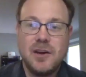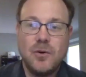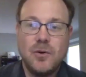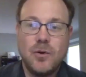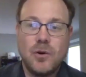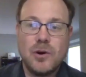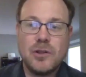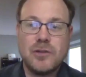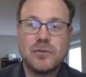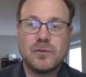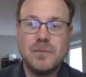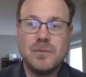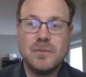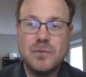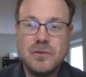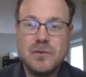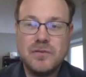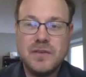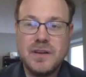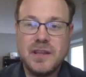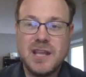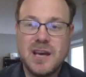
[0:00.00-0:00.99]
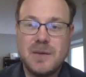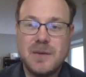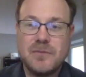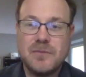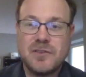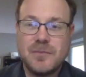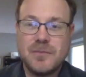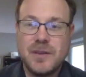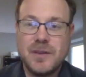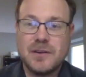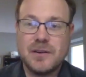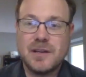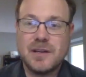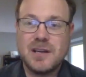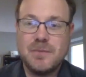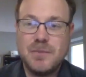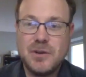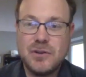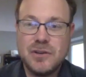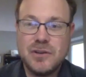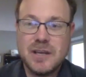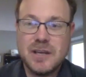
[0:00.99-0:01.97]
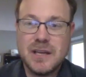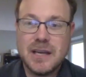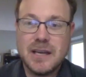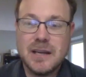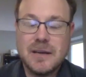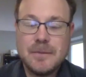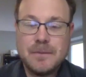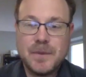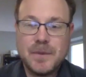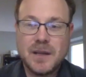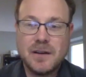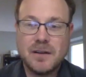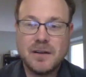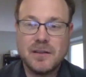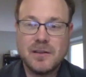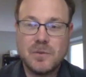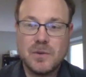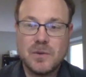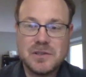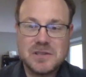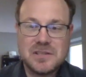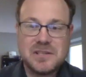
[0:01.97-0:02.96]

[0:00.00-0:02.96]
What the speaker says: or the removing them from their community. In other words,